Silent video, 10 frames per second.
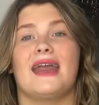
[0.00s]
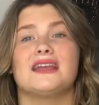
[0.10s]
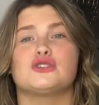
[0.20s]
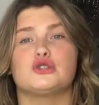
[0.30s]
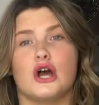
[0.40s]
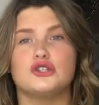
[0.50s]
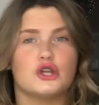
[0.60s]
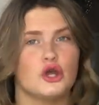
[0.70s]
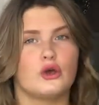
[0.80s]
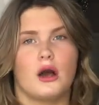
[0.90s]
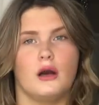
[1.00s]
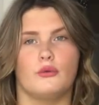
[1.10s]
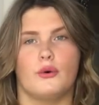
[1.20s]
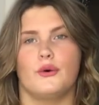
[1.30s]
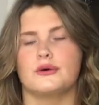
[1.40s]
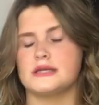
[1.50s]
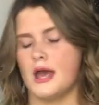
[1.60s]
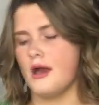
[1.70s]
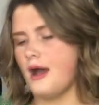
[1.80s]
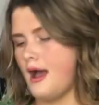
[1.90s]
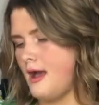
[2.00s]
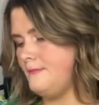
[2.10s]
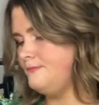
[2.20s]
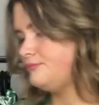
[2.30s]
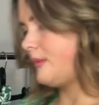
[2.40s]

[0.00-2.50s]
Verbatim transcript: It's such a cute co-ord, um,